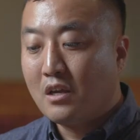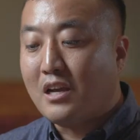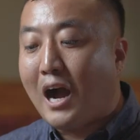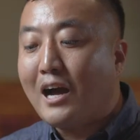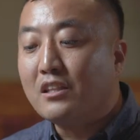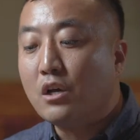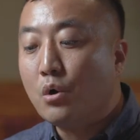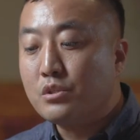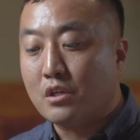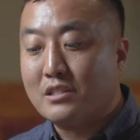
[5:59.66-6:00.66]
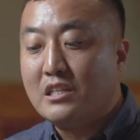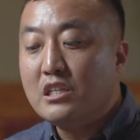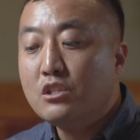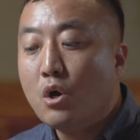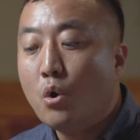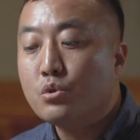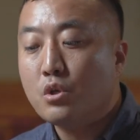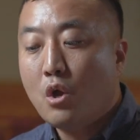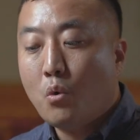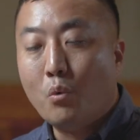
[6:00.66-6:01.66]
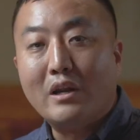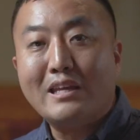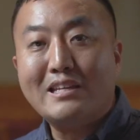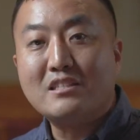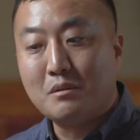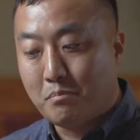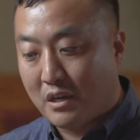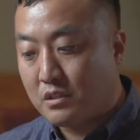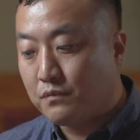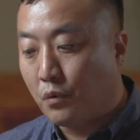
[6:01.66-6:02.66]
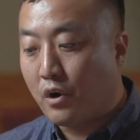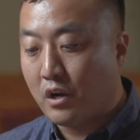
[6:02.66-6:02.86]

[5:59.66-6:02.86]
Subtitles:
God knows us, and He knows what is the best for